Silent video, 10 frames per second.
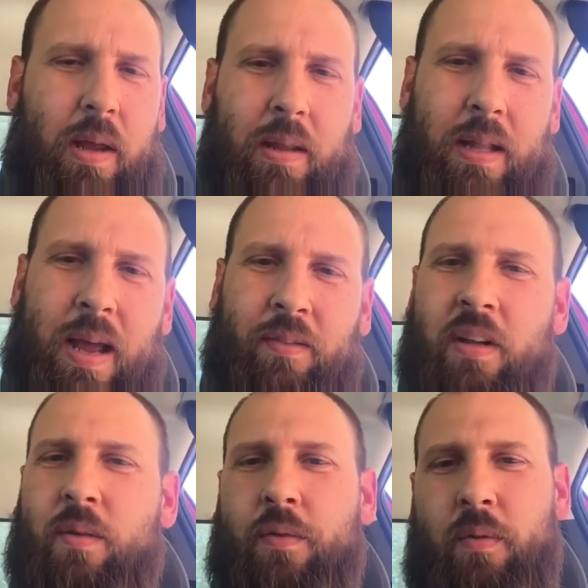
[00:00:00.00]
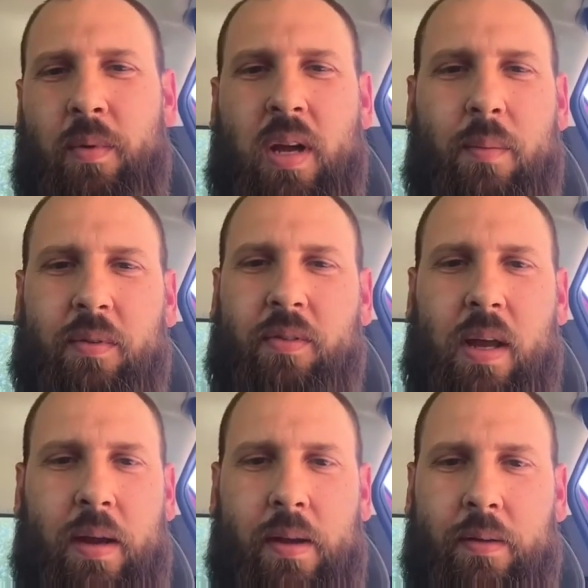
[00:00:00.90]
can last anywhere from a couple
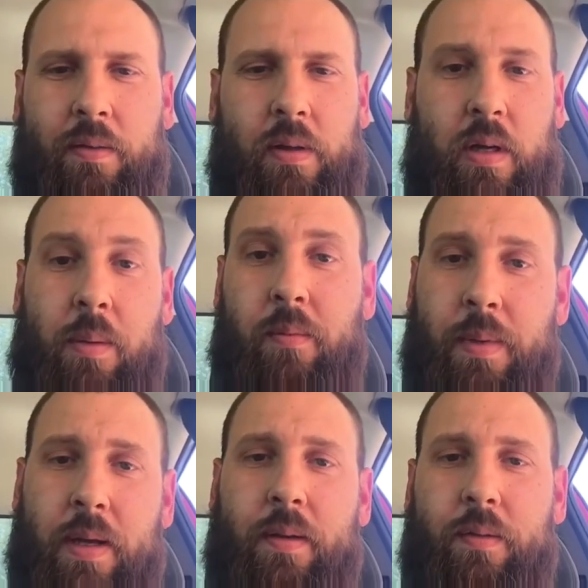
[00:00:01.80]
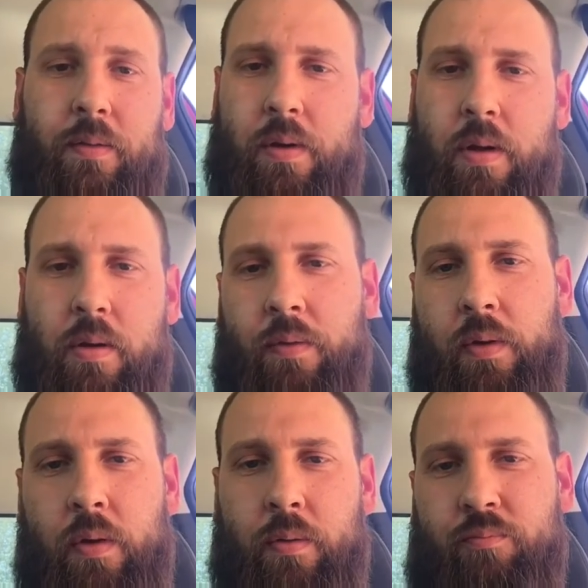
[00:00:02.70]
seconds to a couple minutes. If
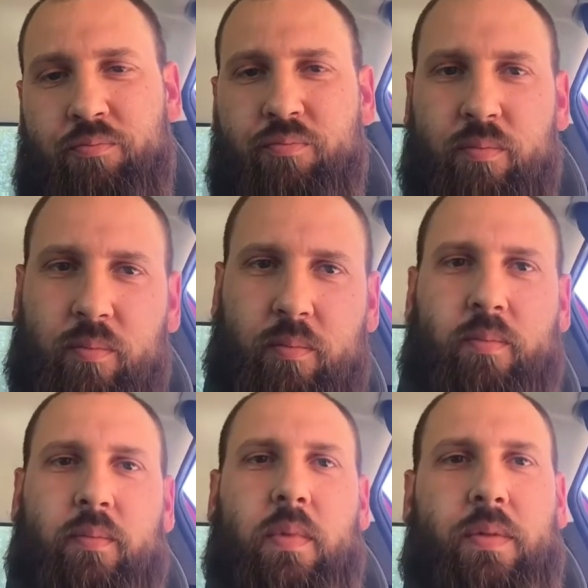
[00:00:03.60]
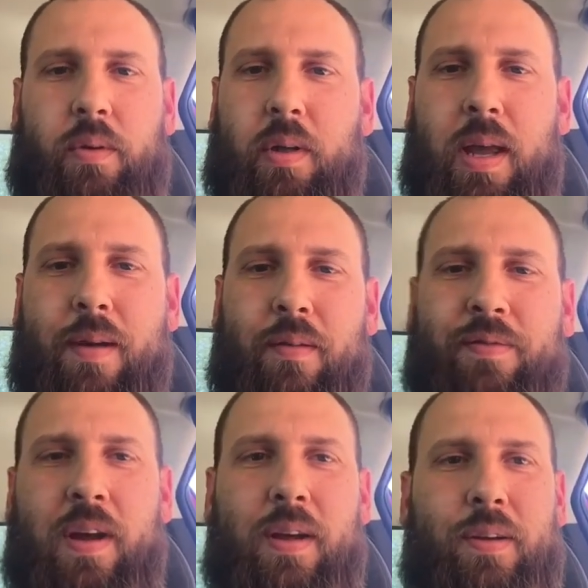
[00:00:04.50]
they're really having
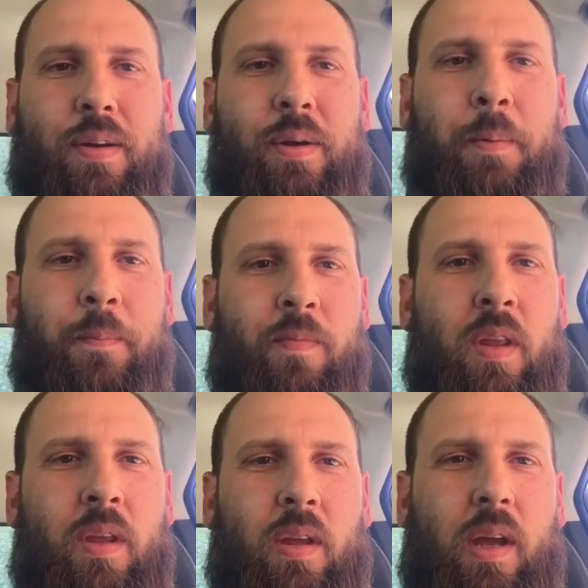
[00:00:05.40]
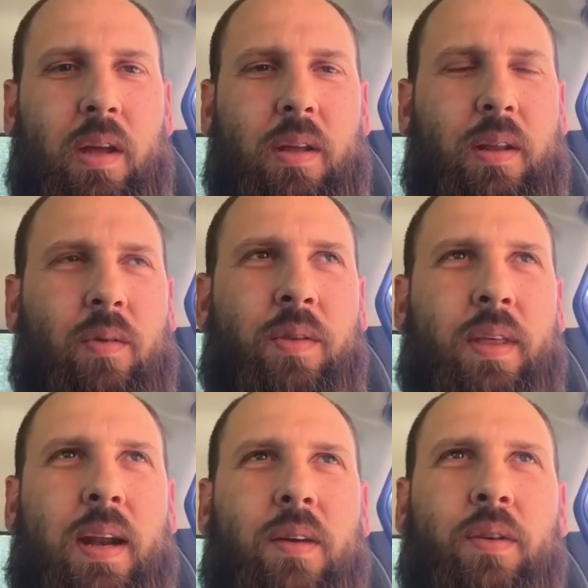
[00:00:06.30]
fun. With
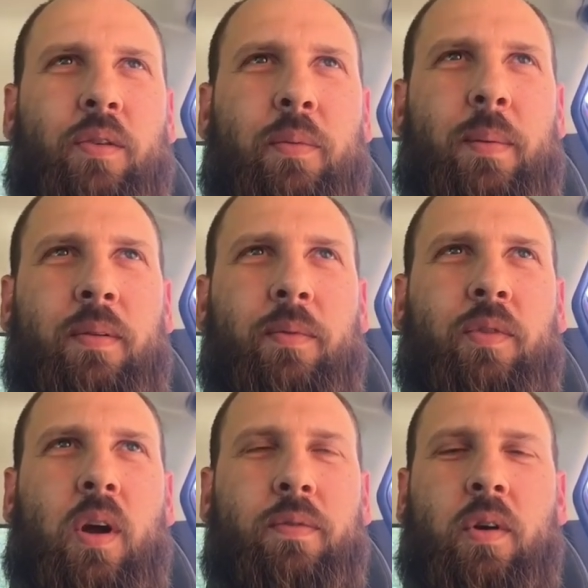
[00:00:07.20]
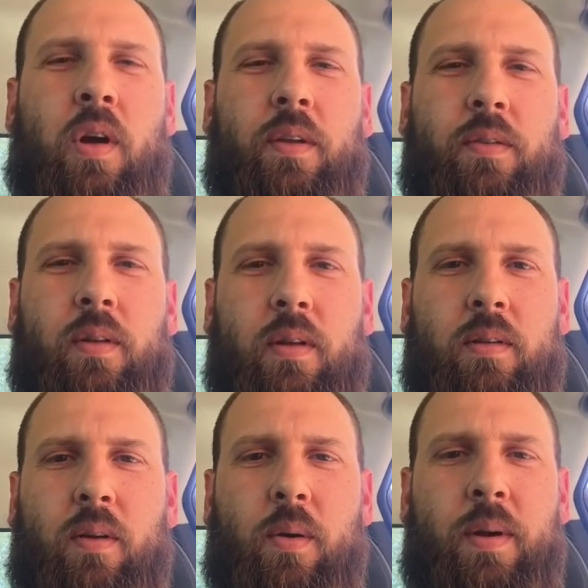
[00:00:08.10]
that, I'll use maybe some soft grunts to
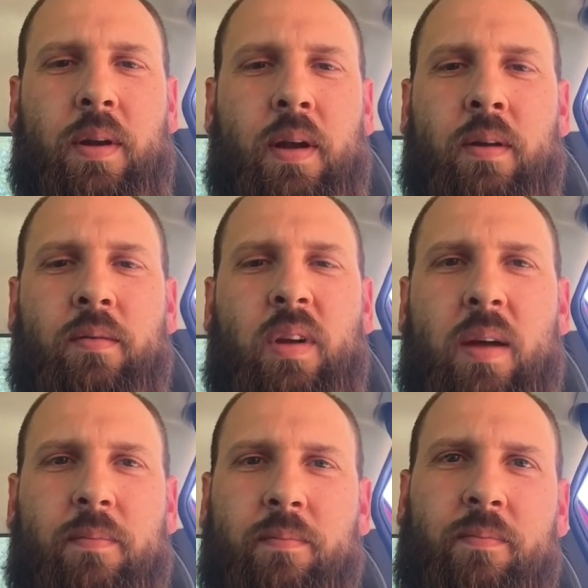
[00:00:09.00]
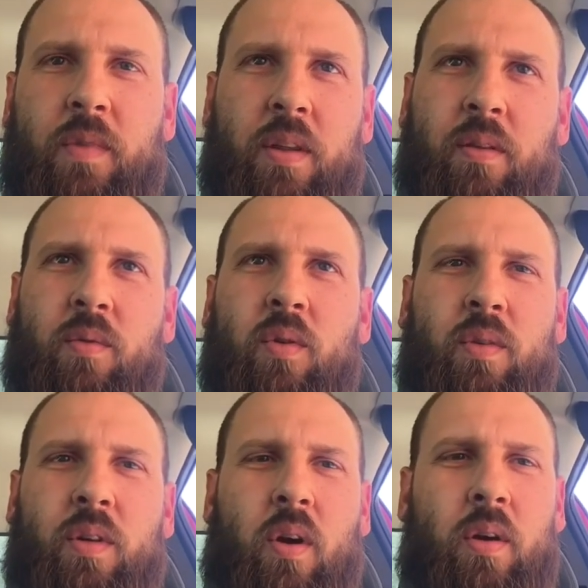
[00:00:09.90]
throw in there. Not nothing real
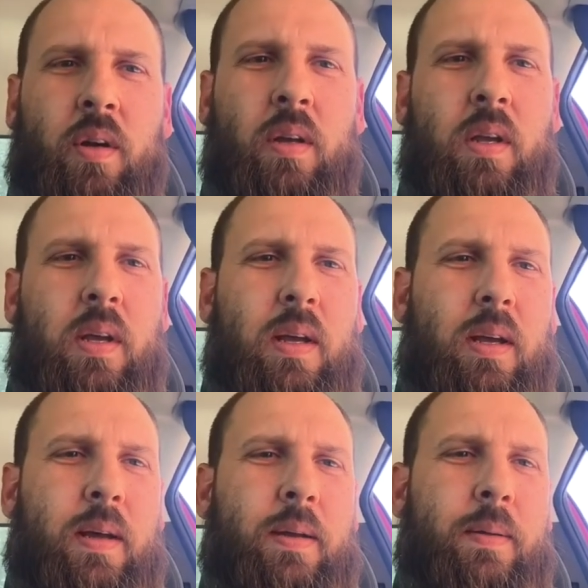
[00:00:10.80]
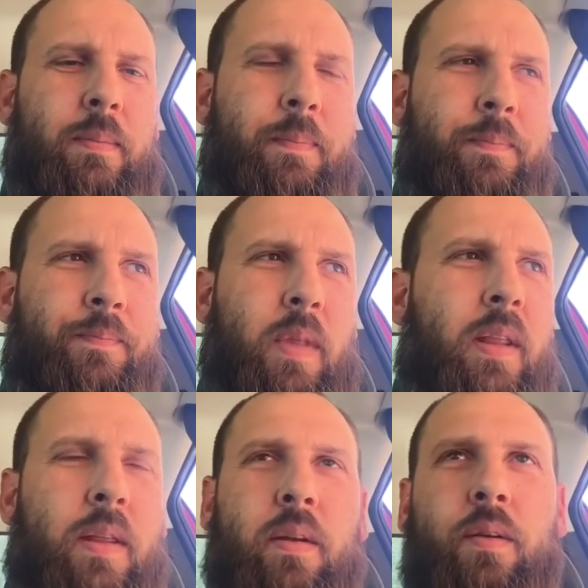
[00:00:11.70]
retarded.
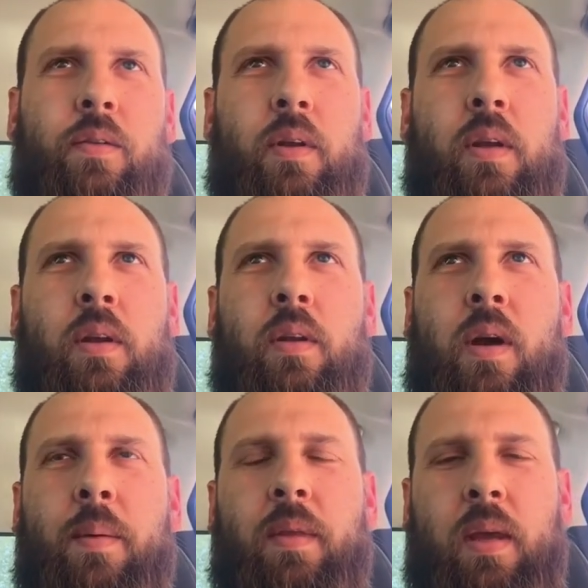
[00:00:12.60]
And then there's the, I'm the